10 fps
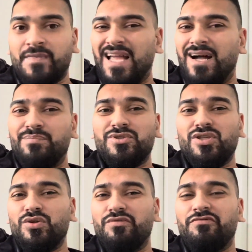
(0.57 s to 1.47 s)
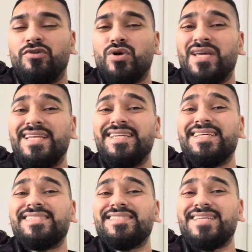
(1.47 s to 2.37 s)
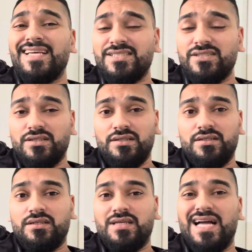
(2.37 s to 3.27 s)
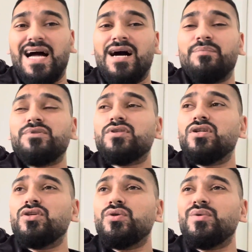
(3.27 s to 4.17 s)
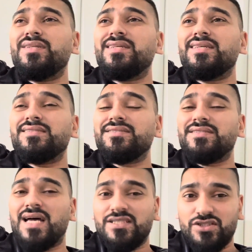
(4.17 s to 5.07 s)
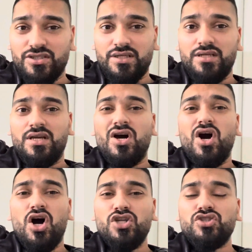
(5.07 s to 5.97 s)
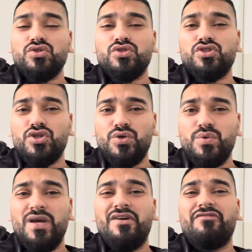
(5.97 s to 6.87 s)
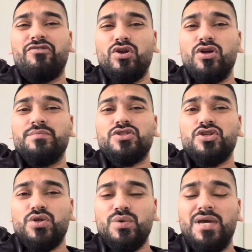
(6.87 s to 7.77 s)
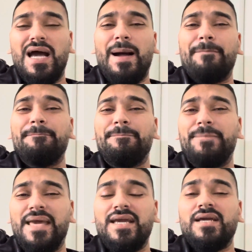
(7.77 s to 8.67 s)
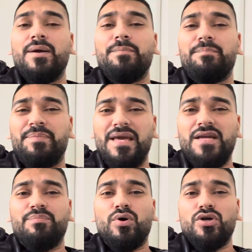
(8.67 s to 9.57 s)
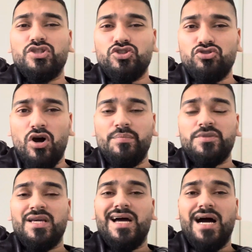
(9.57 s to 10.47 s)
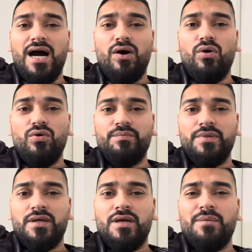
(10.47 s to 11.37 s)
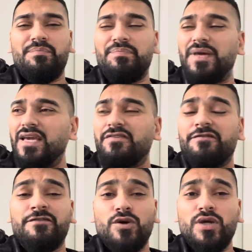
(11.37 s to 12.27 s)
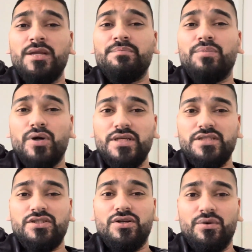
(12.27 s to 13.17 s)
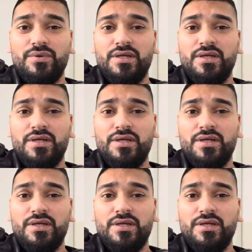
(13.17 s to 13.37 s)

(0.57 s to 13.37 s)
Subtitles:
Absolute fucking disaster. Absolute disaster. Arsenal 2, Fulham 2, and big, big points dropped at home. Big fucking points, you know.